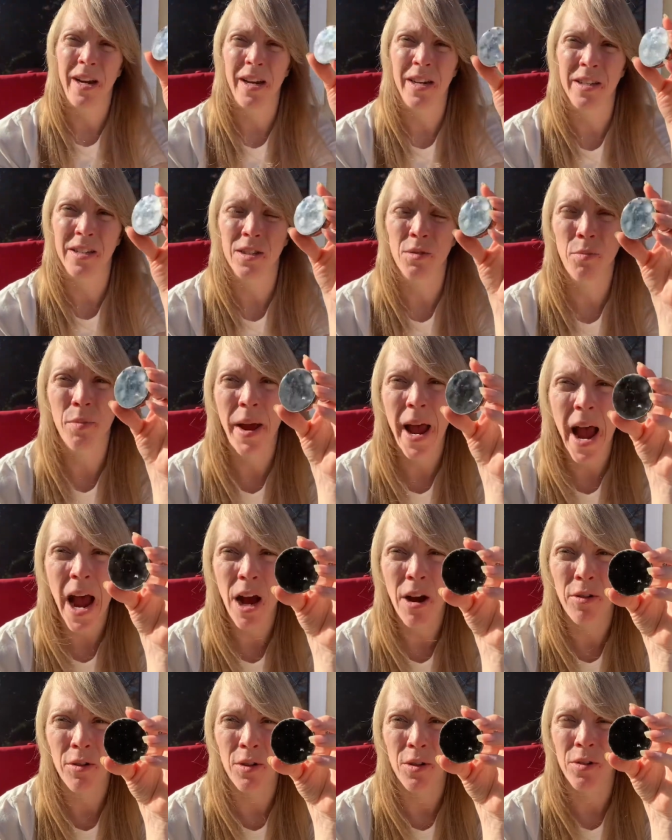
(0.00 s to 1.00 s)
as
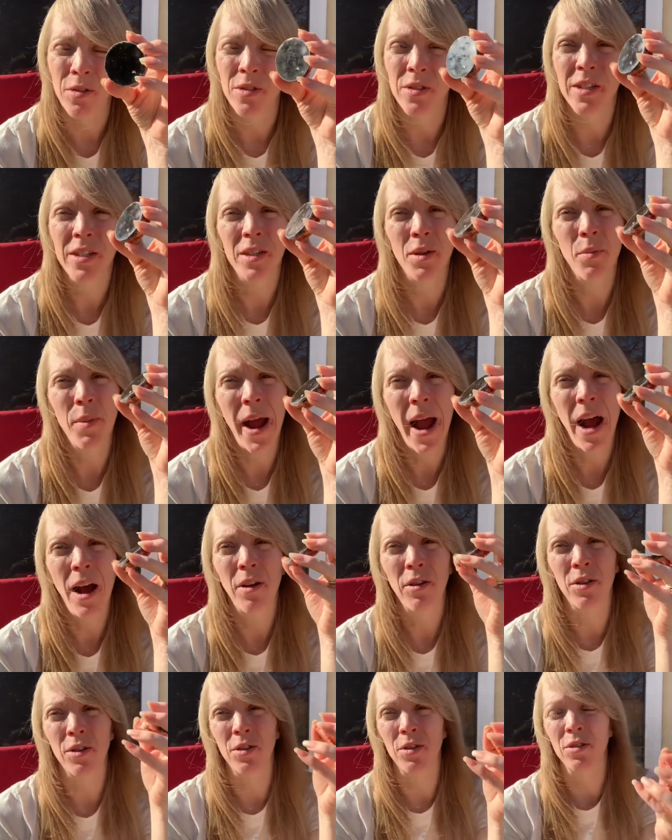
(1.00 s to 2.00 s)
powders and the
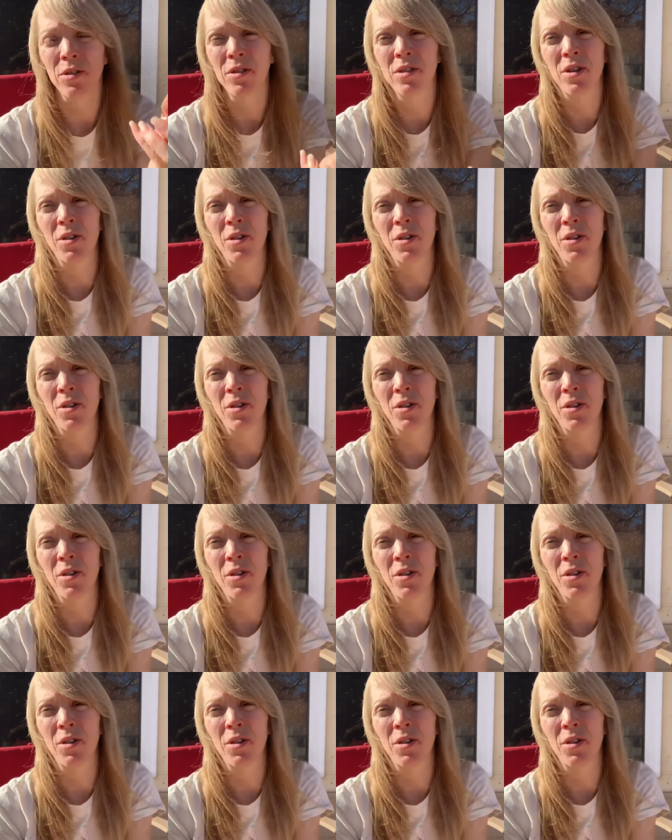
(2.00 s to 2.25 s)
powders